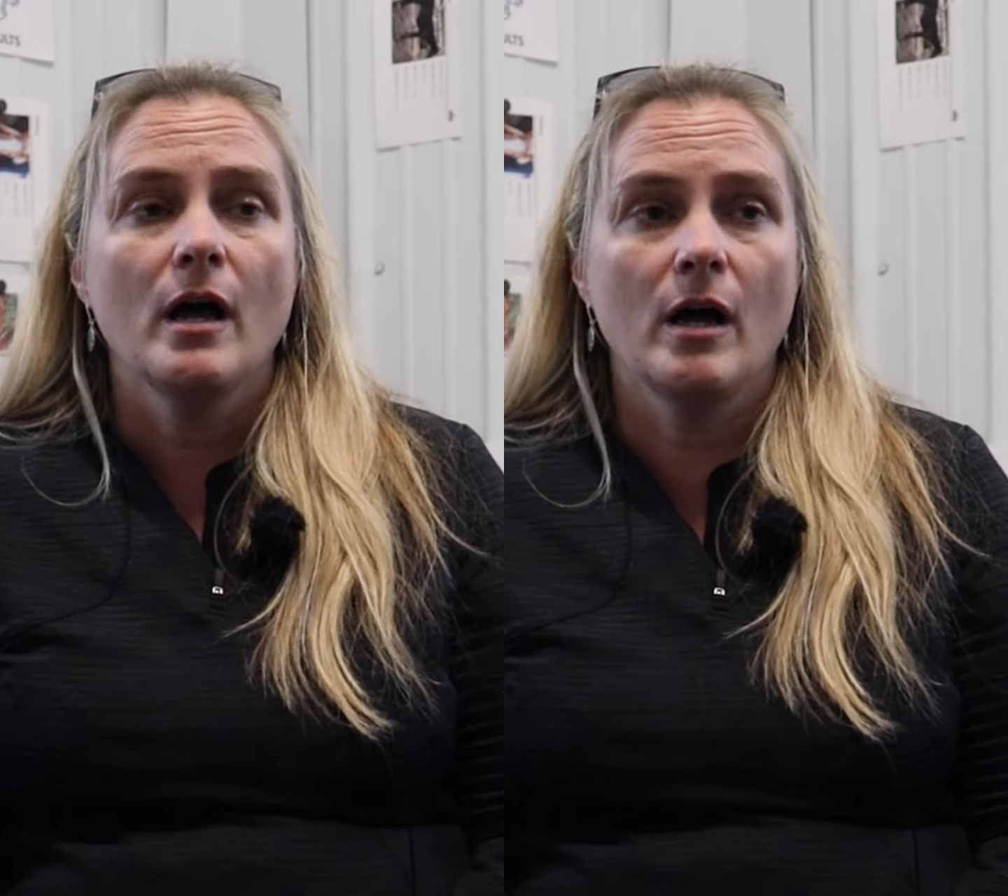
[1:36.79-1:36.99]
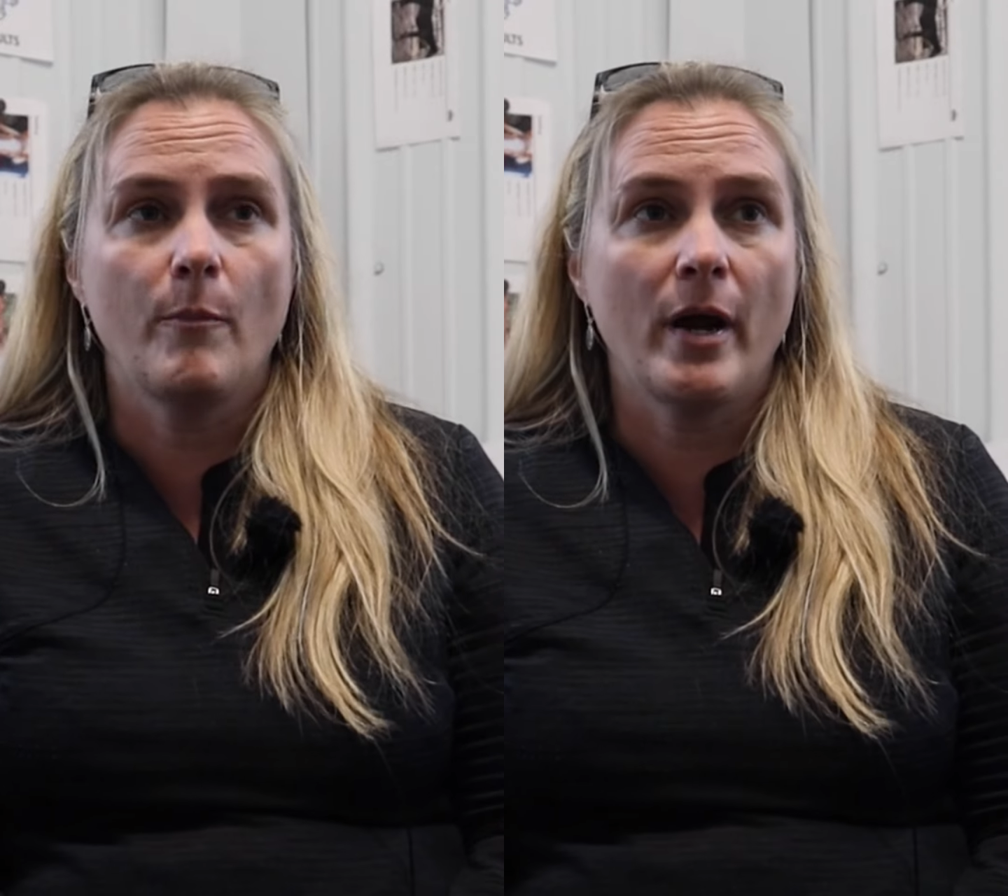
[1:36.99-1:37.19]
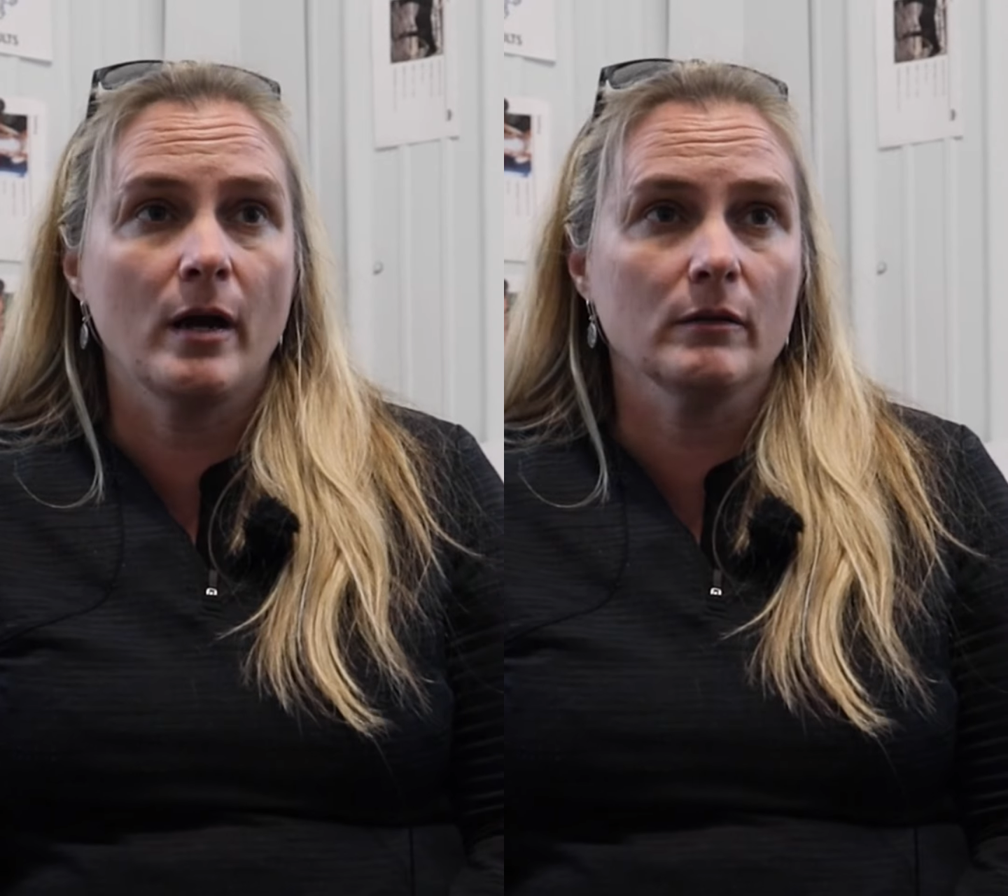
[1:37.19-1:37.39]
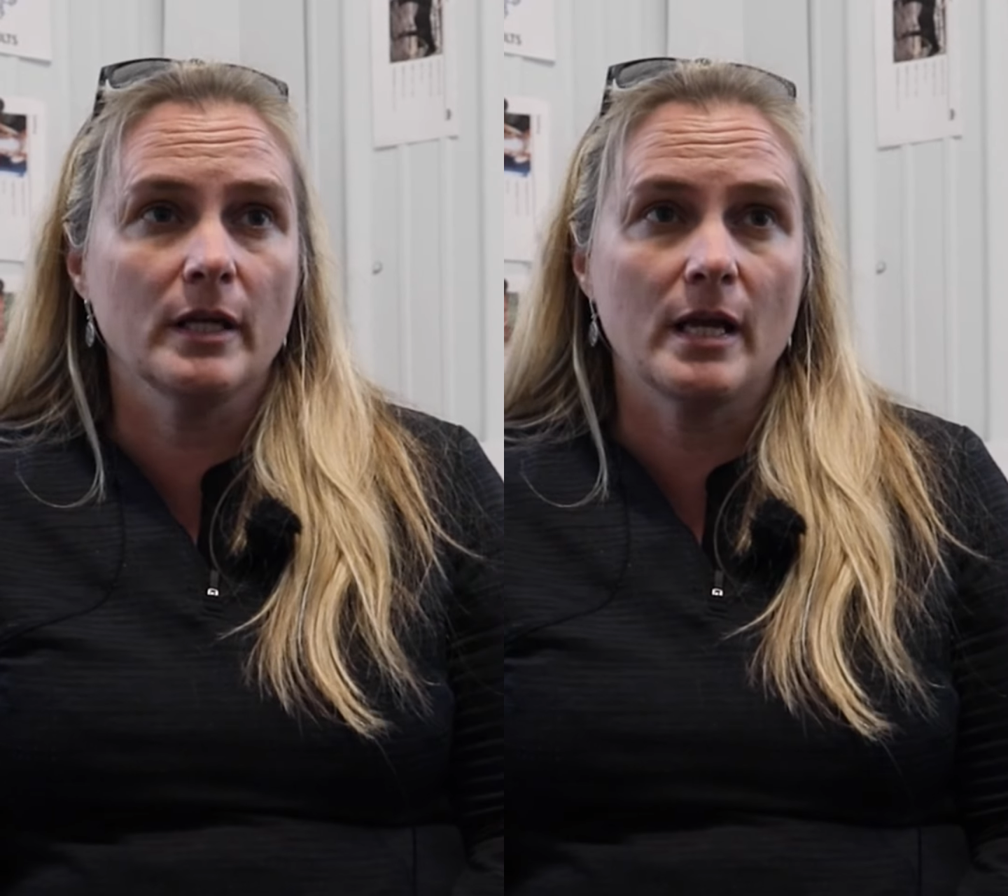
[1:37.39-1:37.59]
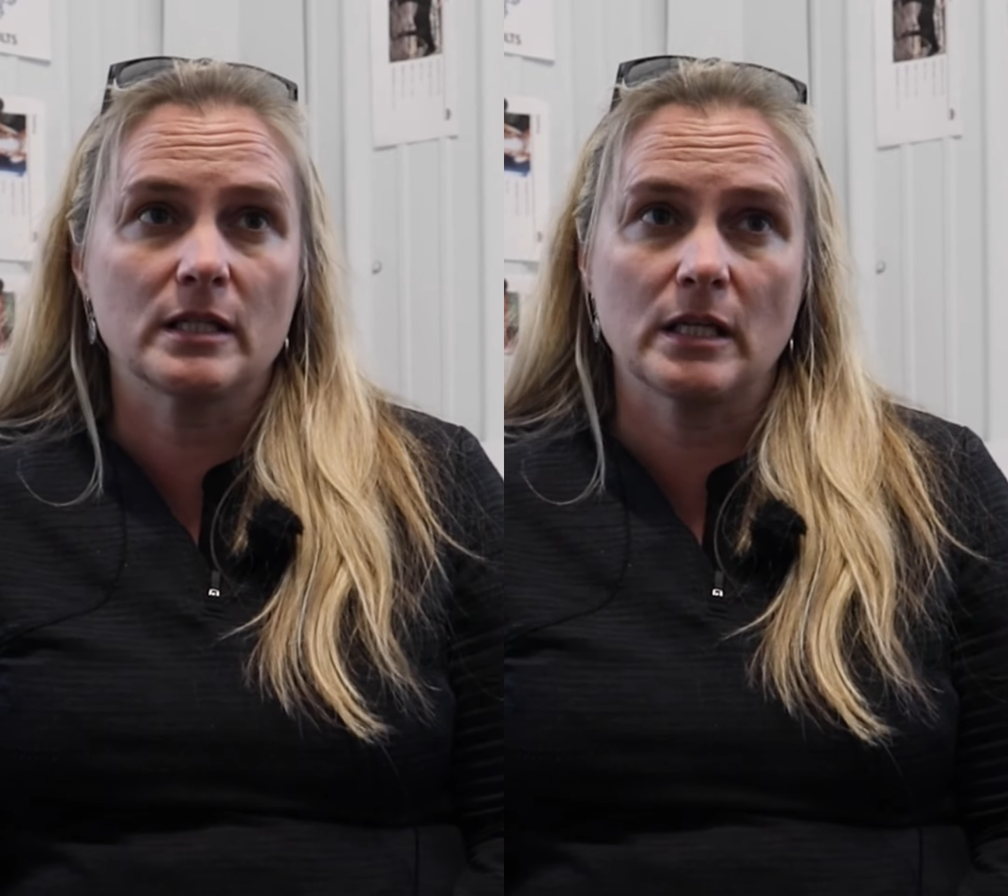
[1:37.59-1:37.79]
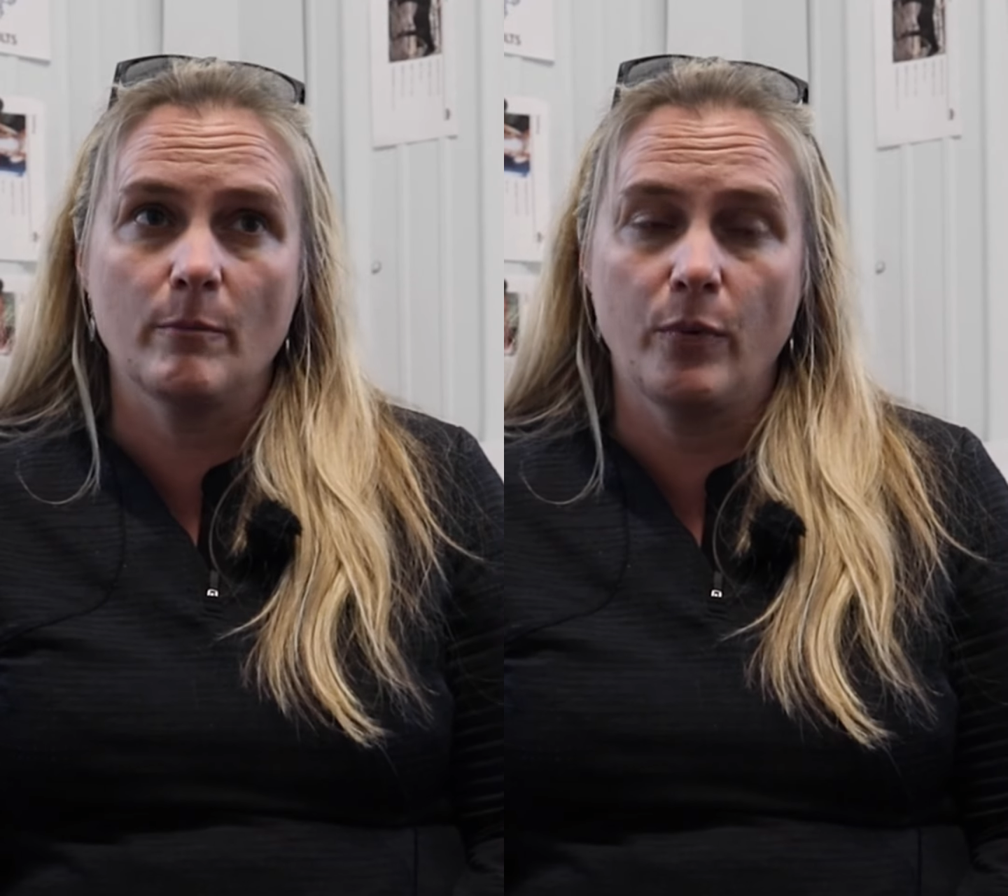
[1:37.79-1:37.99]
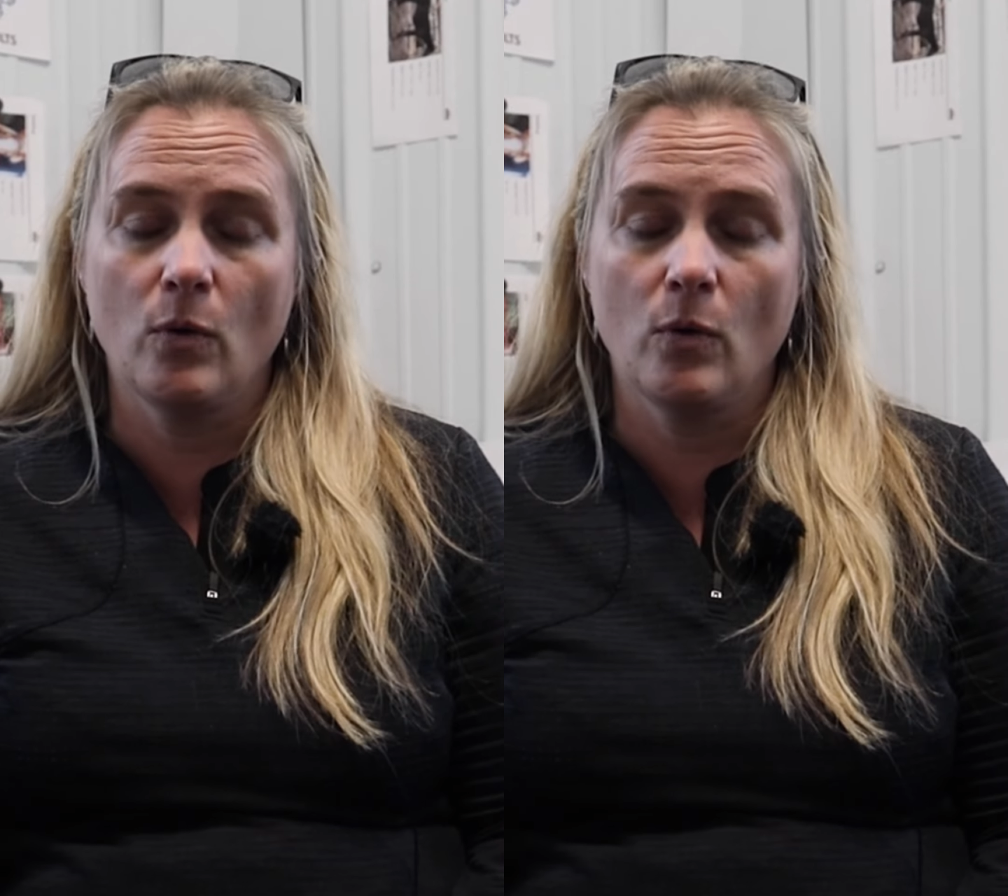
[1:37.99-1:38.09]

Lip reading: Apparently at some